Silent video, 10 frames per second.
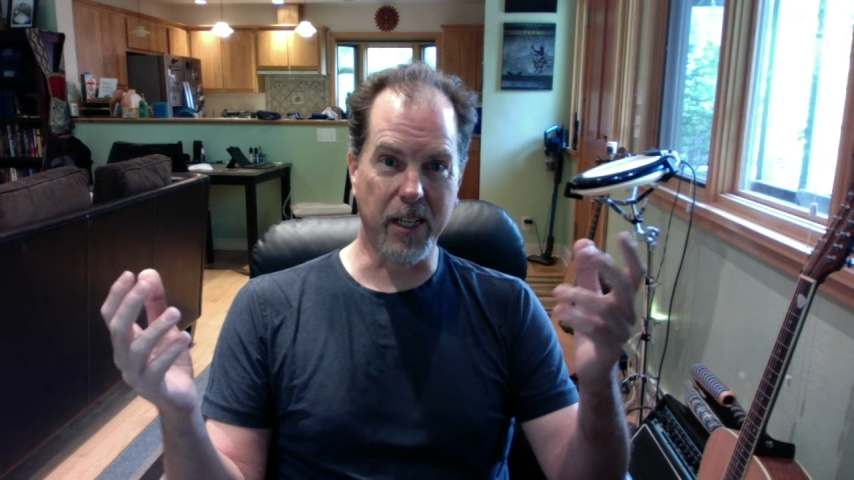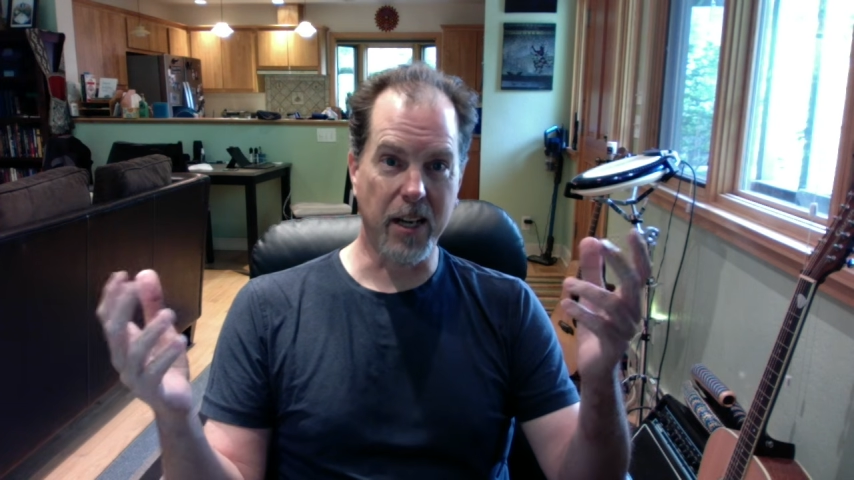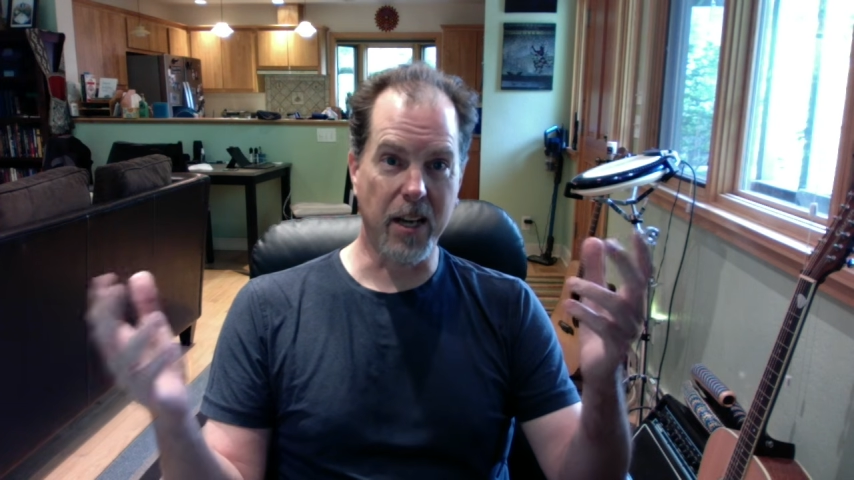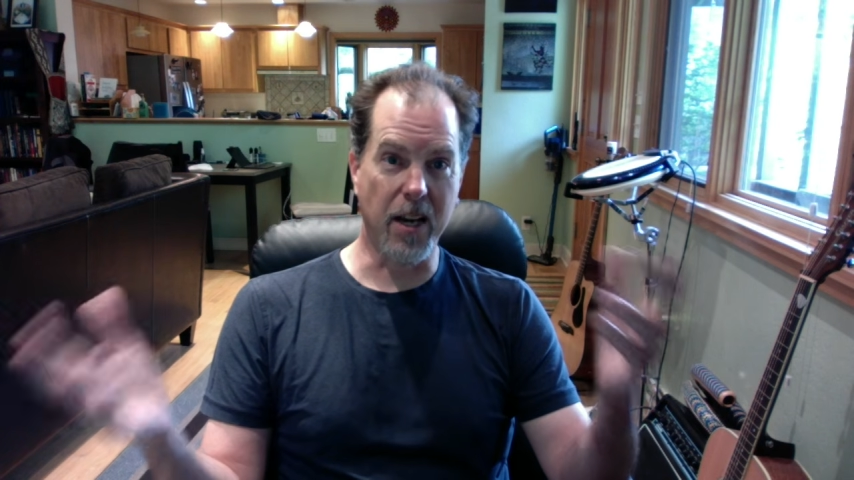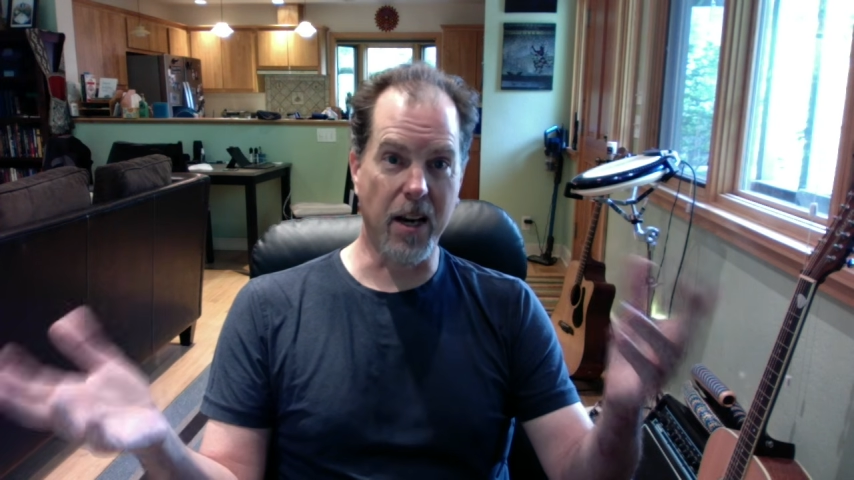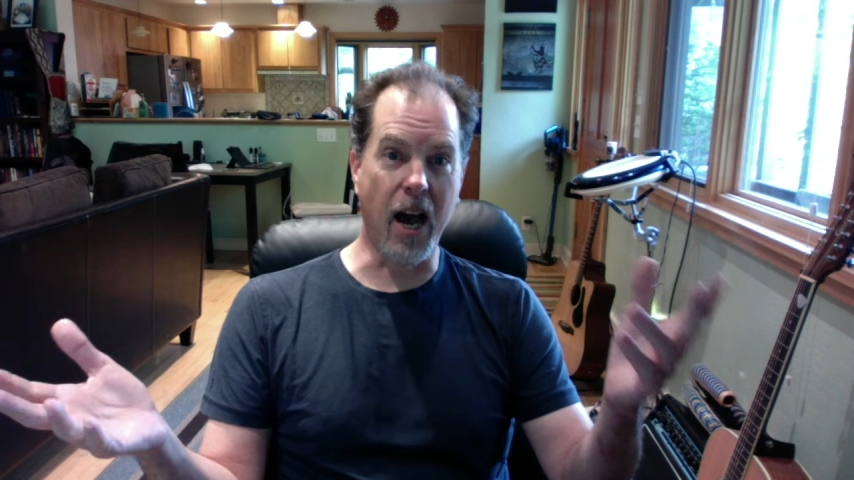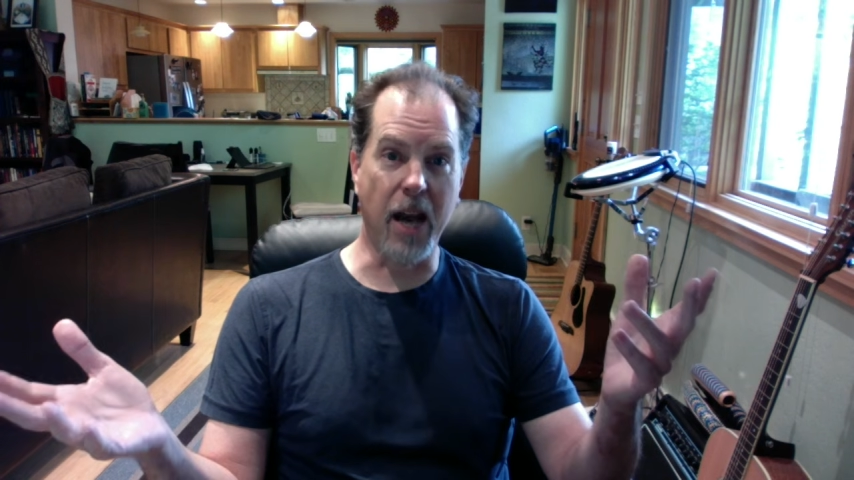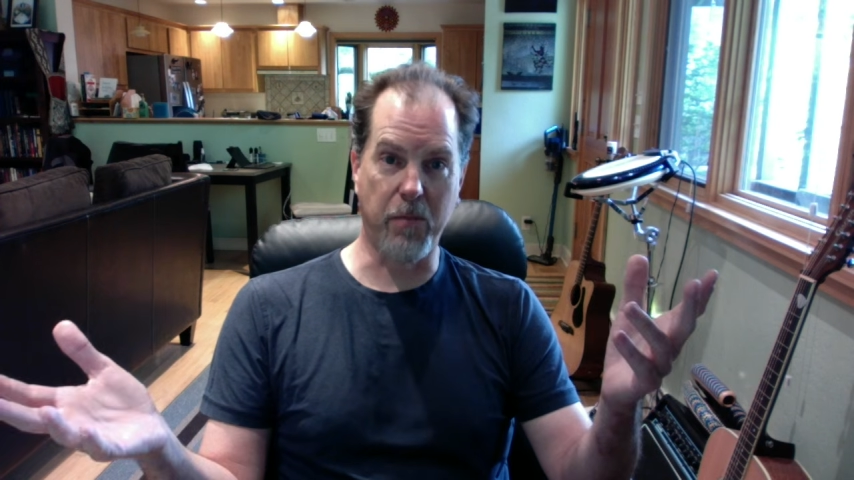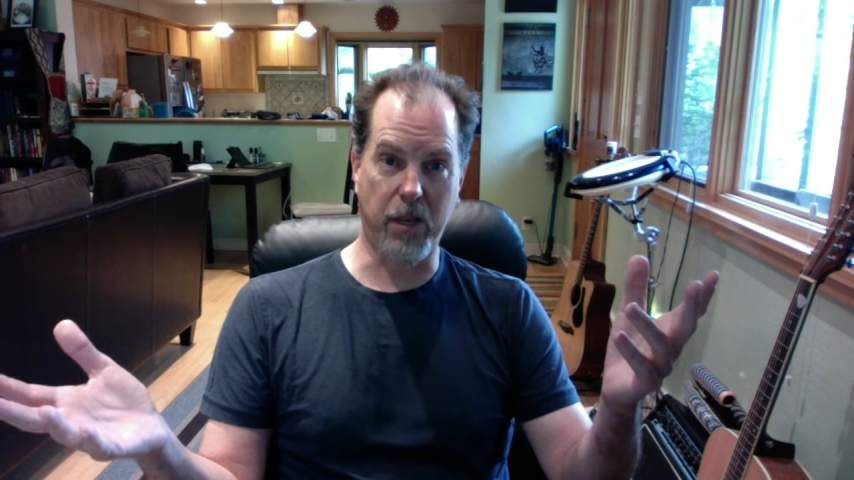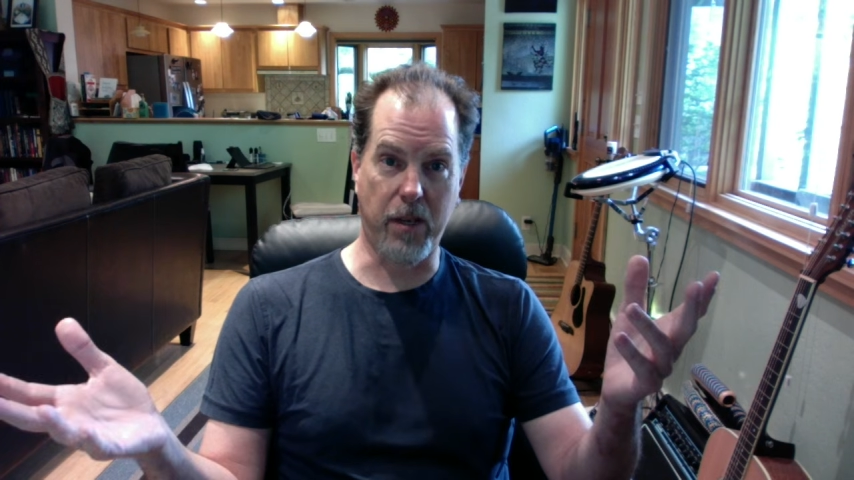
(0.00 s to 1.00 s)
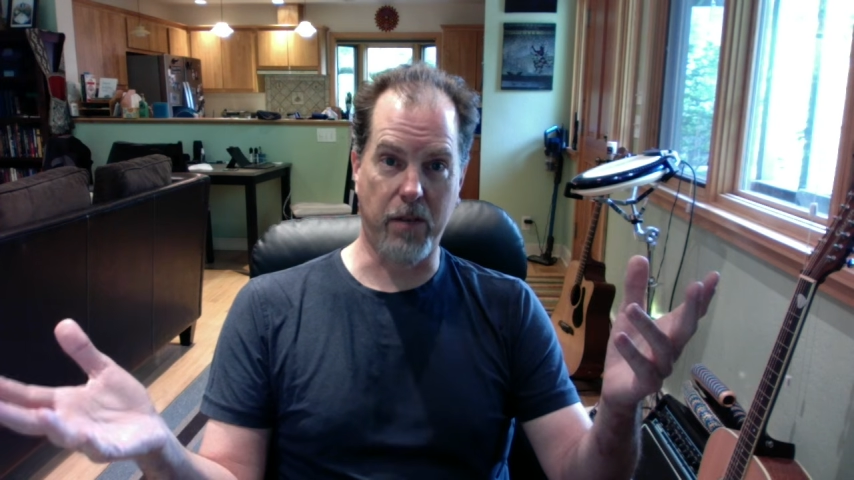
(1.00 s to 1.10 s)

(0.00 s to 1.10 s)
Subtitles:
not me.